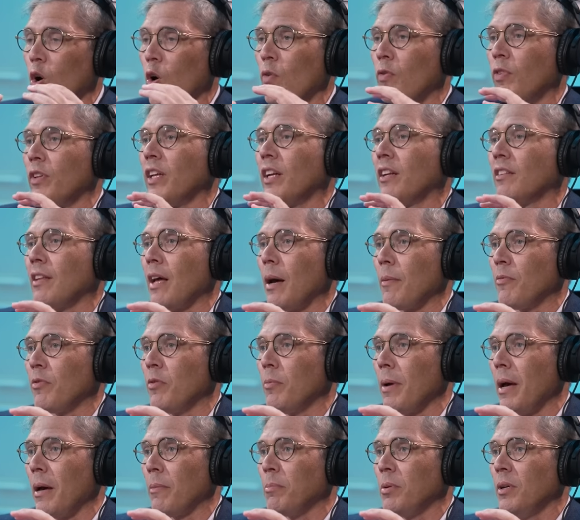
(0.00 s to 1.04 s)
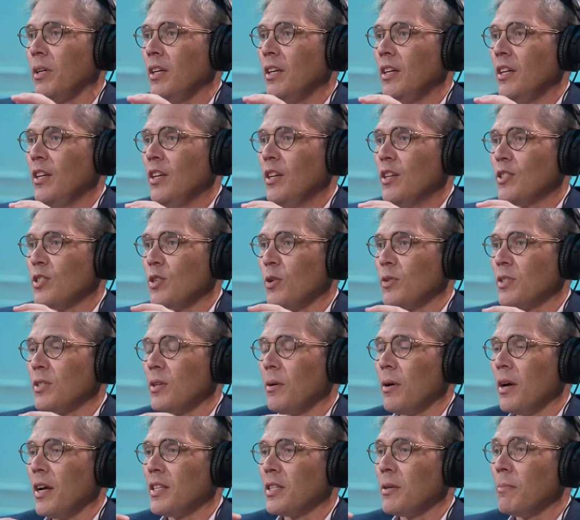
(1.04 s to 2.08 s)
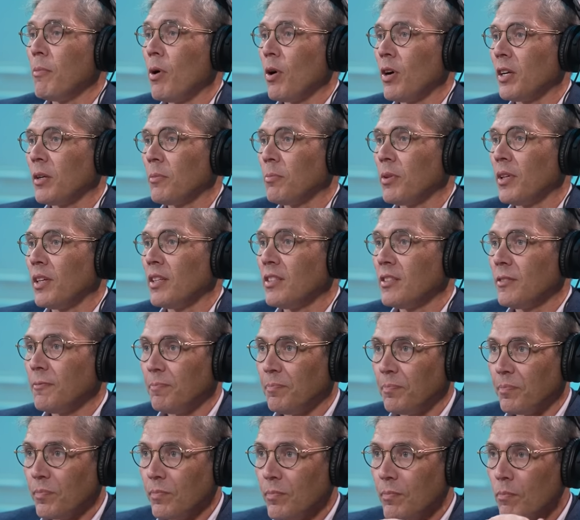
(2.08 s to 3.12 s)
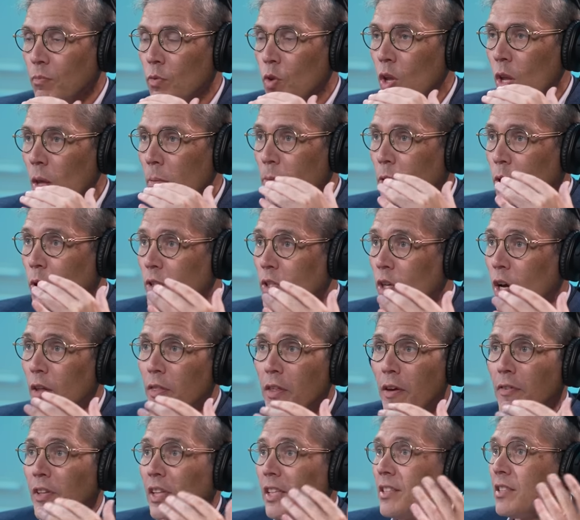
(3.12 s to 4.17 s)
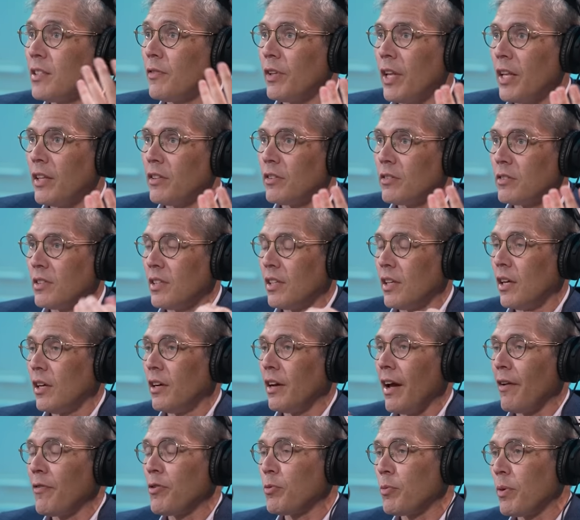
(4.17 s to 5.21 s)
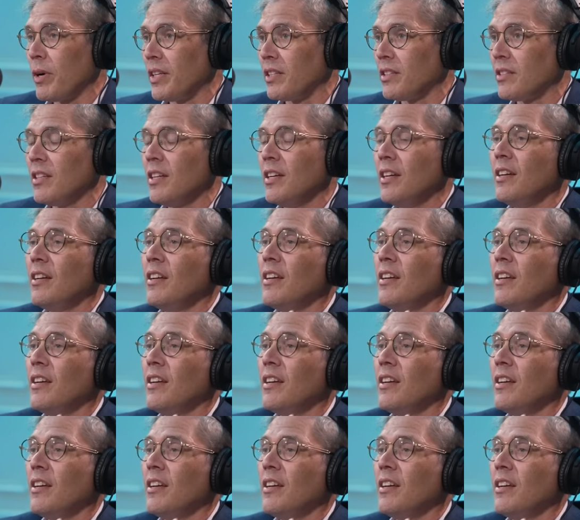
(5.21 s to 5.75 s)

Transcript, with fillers: overlaid on top of a map. So, it's a, it's a marketplace because on they have a list of lenders, I uh, have the rates.